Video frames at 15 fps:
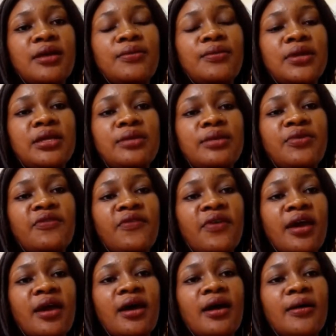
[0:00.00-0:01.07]
really
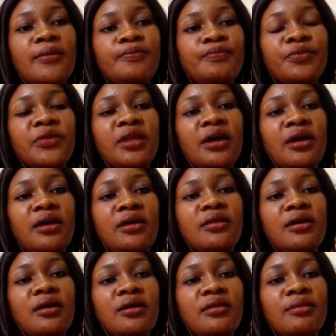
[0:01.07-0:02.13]
prefer
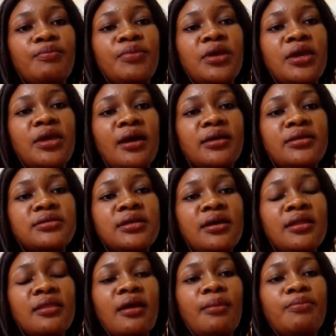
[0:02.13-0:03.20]
the peers,
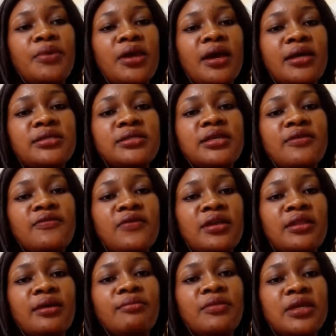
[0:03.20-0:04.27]
their peers giving
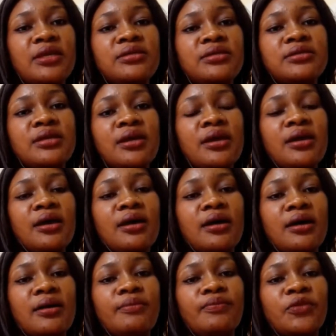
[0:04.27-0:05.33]
them these
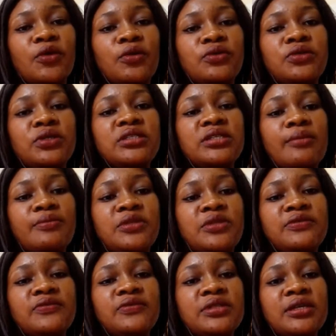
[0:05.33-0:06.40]

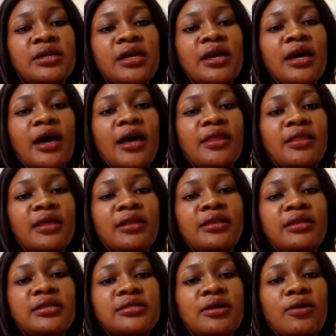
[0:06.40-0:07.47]
contraceptives other than
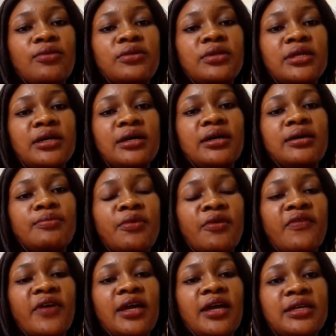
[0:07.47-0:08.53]
these older
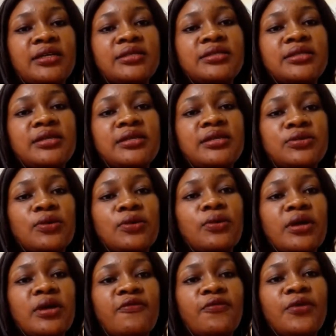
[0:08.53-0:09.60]
providers. So
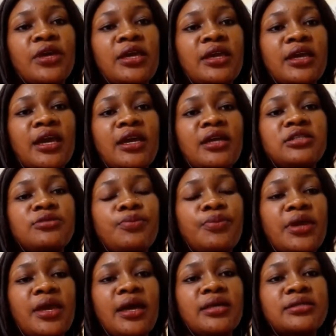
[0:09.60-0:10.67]
if we engage
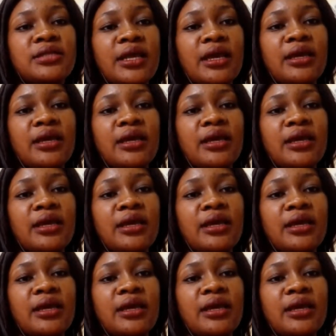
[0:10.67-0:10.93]
peers like